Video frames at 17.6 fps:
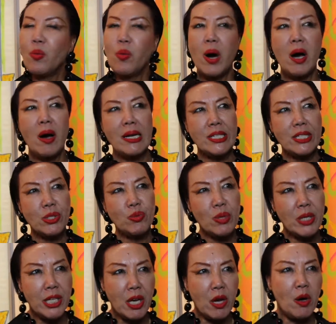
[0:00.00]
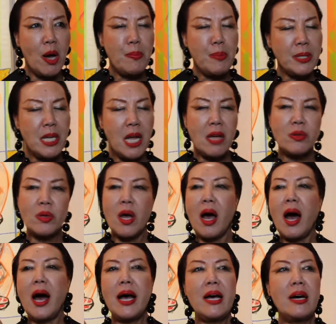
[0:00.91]
Well, I just really go up and down the
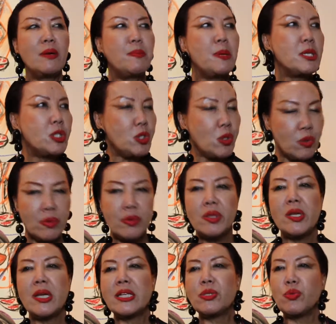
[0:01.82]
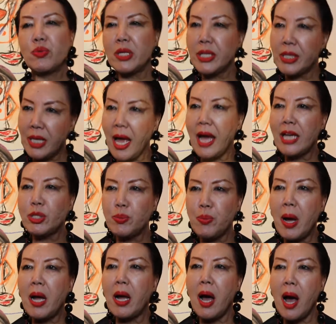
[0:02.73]
aisle, but certain things really catch
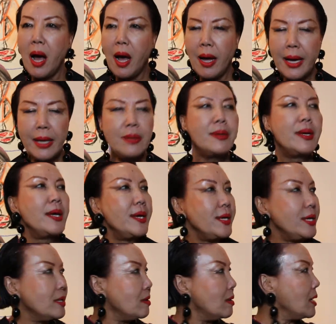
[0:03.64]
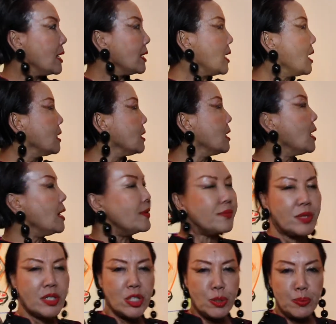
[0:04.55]
my eye. You know, like, I
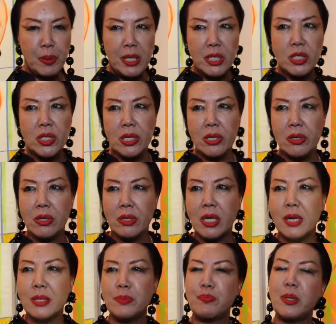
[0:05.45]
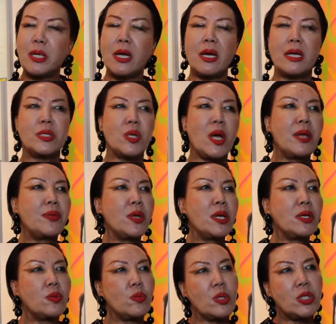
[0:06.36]
love this piece here because I
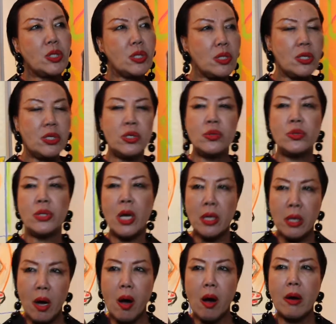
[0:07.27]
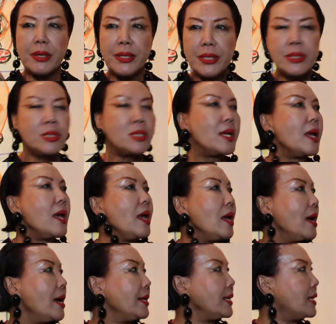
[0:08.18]
think this is a new young artist.
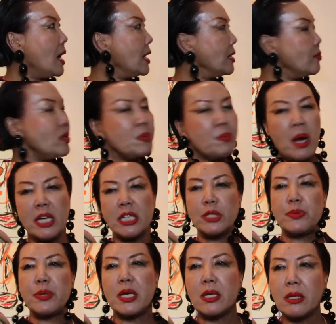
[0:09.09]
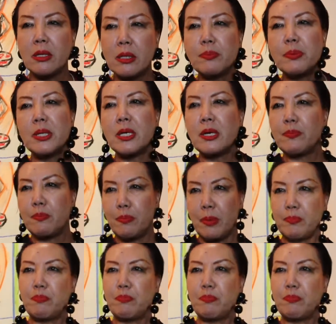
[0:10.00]
And he kind of reminds me a little bit of